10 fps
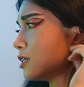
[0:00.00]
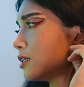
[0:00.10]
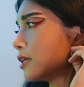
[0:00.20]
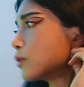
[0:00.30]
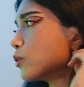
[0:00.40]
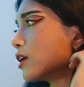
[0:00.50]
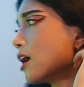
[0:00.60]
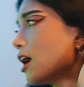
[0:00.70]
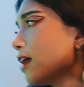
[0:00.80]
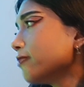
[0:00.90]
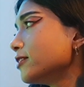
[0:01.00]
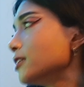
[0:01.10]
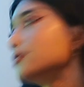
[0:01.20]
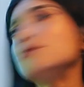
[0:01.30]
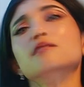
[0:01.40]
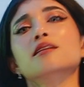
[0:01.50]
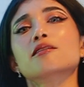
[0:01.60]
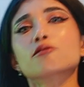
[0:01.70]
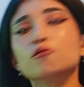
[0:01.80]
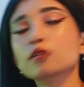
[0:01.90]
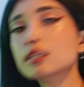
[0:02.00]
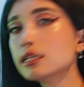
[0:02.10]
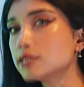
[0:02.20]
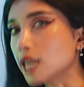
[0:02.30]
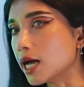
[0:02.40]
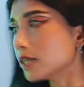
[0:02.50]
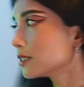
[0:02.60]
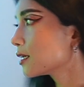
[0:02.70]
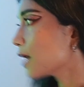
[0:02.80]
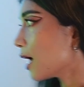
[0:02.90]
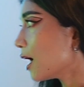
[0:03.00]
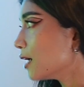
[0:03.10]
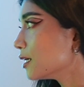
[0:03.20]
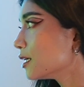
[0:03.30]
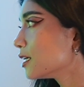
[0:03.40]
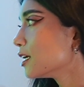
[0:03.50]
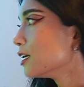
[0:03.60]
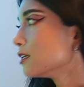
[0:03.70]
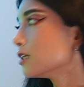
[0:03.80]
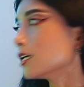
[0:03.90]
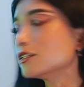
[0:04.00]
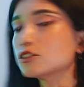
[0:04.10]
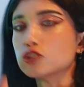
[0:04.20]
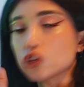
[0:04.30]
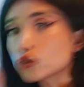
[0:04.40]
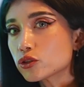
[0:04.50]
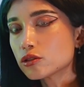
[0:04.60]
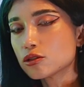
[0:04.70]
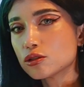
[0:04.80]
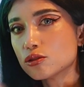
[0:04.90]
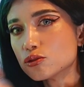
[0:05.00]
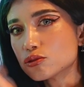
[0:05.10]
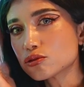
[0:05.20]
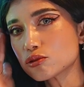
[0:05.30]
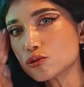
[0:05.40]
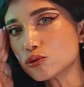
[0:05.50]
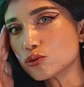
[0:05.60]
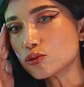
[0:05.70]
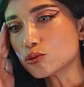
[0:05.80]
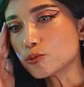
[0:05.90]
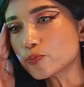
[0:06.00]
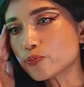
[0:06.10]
Like, we have the, the really tan guy that is not used to